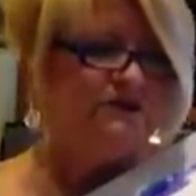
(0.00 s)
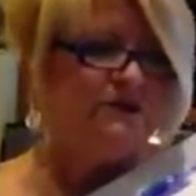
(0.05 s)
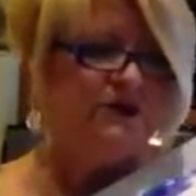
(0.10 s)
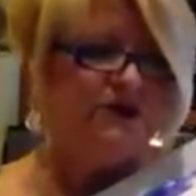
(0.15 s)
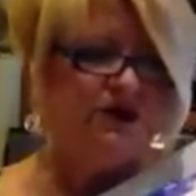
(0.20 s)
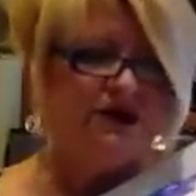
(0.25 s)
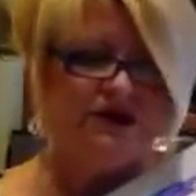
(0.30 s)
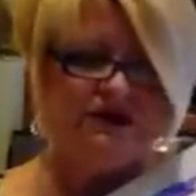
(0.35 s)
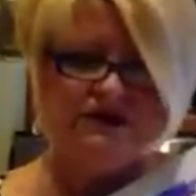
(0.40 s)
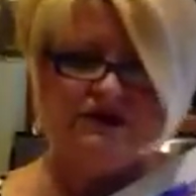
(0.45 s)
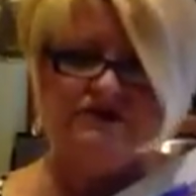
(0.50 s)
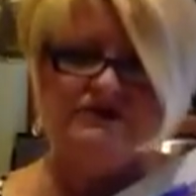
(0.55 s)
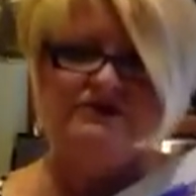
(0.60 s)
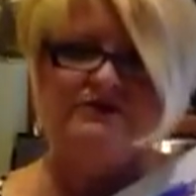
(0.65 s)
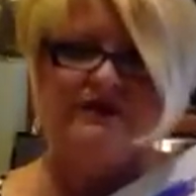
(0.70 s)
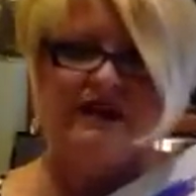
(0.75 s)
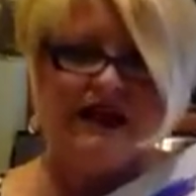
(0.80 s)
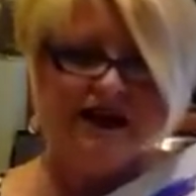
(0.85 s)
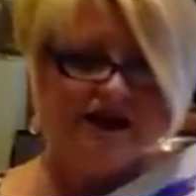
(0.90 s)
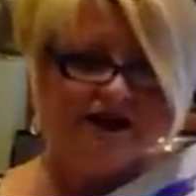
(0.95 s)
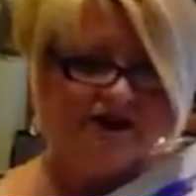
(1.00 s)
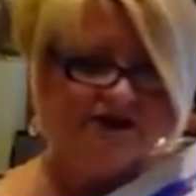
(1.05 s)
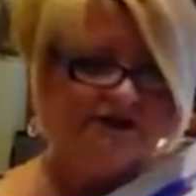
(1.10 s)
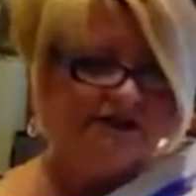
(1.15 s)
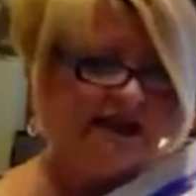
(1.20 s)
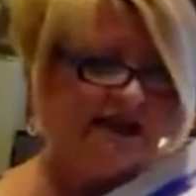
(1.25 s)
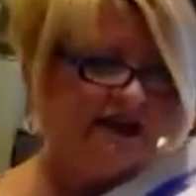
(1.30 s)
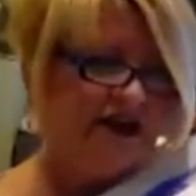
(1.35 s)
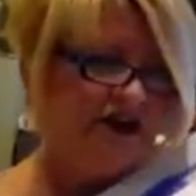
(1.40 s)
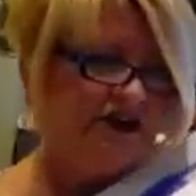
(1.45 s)
When you get those flyers,
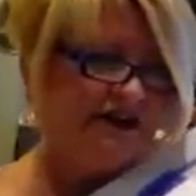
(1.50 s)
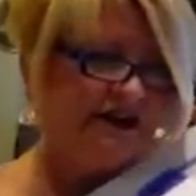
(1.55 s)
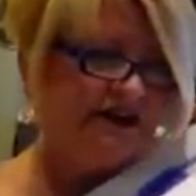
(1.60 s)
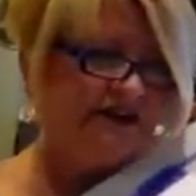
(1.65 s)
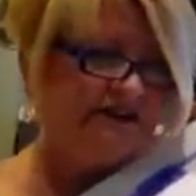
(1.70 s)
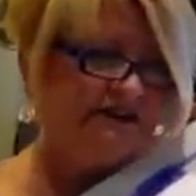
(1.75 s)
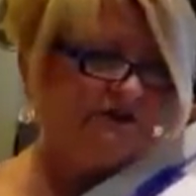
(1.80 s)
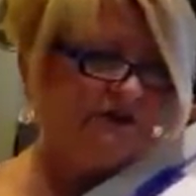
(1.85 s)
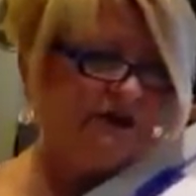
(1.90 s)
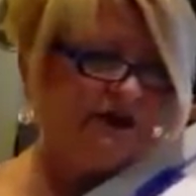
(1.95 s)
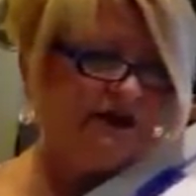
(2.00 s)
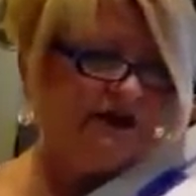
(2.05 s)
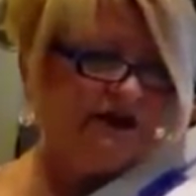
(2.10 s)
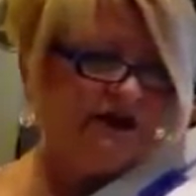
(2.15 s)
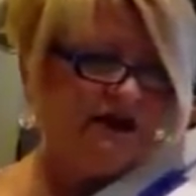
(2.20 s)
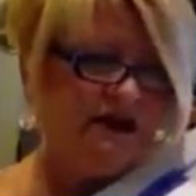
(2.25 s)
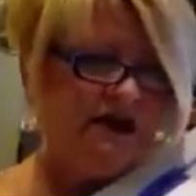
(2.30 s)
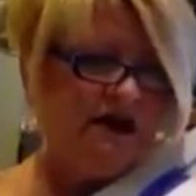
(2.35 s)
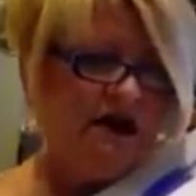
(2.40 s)
like our next one